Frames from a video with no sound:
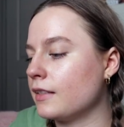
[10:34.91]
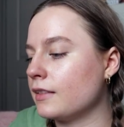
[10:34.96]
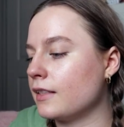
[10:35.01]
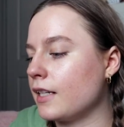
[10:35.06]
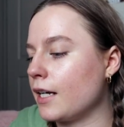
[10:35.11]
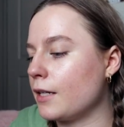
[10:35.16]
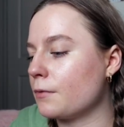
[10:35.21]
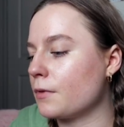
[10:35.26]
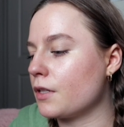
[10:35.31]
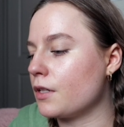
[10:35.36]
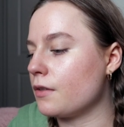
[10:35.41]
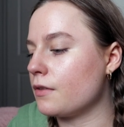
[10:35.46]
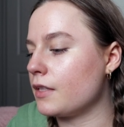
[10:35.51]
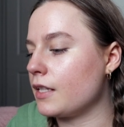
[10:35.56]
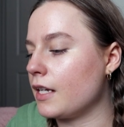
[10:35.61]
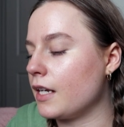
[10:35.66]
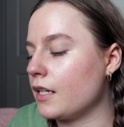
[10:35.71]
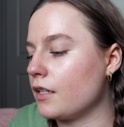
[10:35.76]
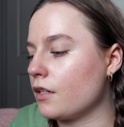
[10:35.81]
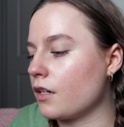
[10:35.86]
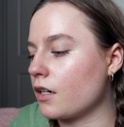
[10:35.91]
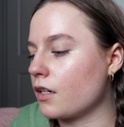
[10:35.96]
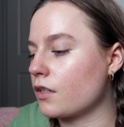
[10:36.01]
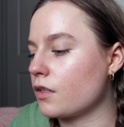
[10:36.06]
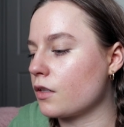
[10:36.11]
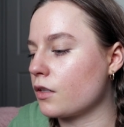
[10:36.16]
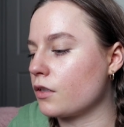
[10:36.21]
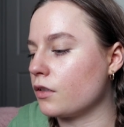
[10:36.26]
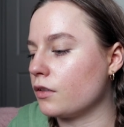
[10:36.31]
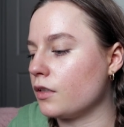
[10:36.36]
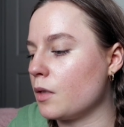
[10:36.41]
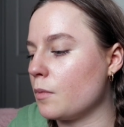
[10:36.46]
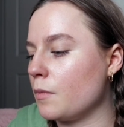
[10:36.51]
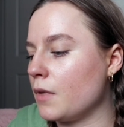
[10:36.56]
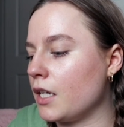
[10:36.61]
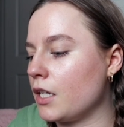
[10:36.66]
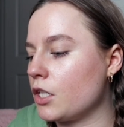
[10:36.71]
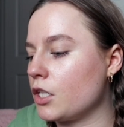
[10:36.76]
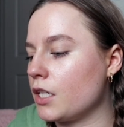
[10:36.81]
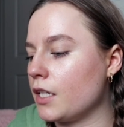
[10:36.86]
Line Reducing and Dark Circle
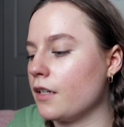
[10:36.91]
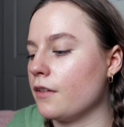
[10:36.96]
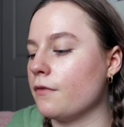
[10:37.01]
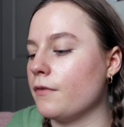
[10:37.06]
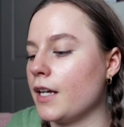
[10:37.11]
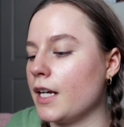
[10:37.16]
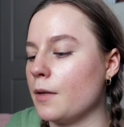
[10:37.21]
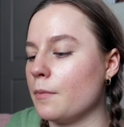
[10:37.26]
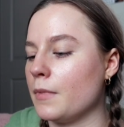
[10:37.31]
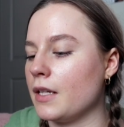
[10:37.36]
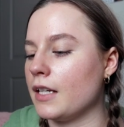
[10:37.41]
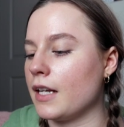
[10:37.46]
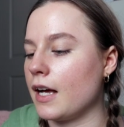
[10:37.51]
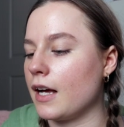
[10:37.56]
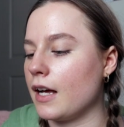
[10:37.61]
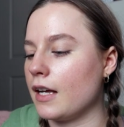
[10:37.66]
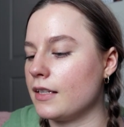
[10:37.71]
Diminishing Vitamin